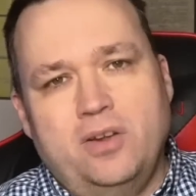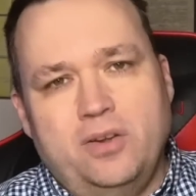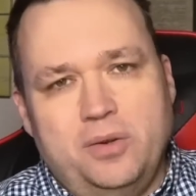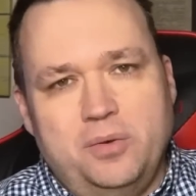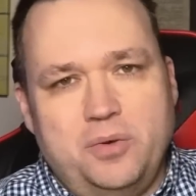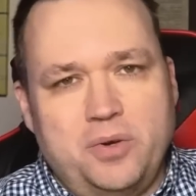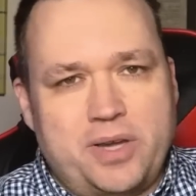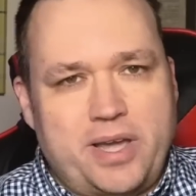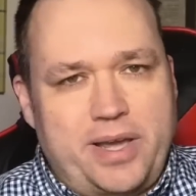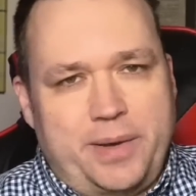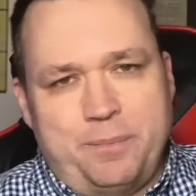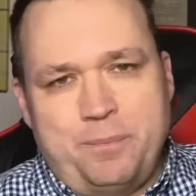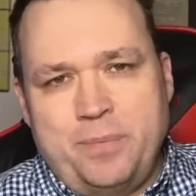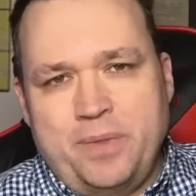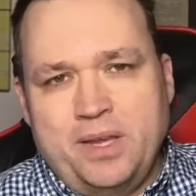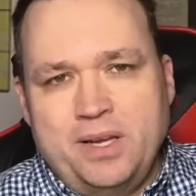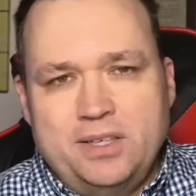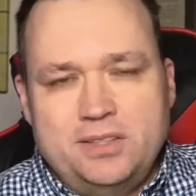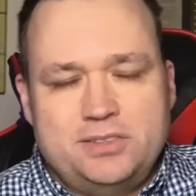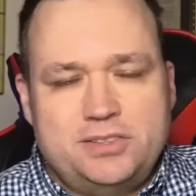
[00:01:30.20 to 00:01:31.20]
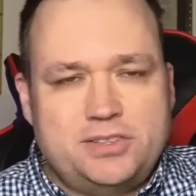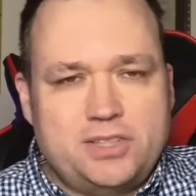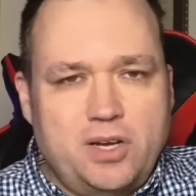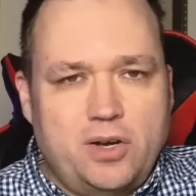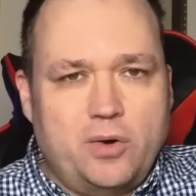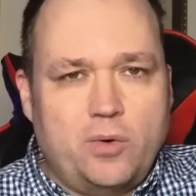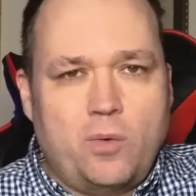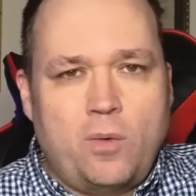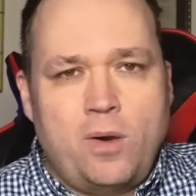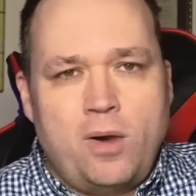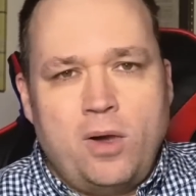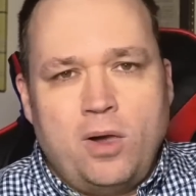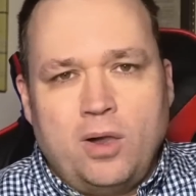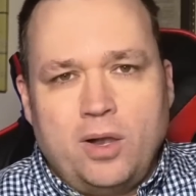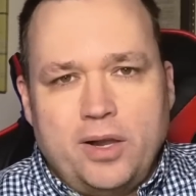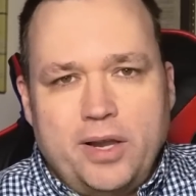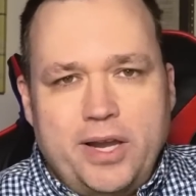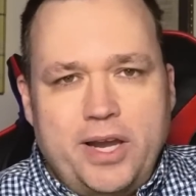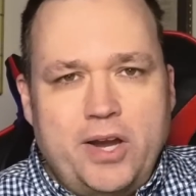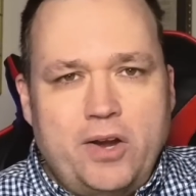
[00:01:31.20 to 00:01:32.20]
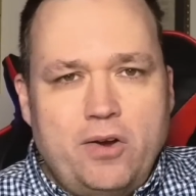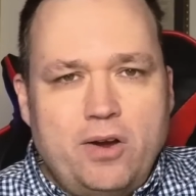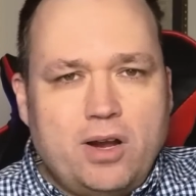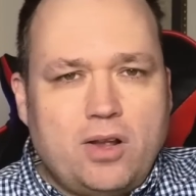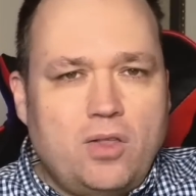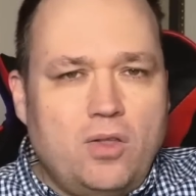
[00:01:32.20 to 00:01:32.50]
Okay, so Eric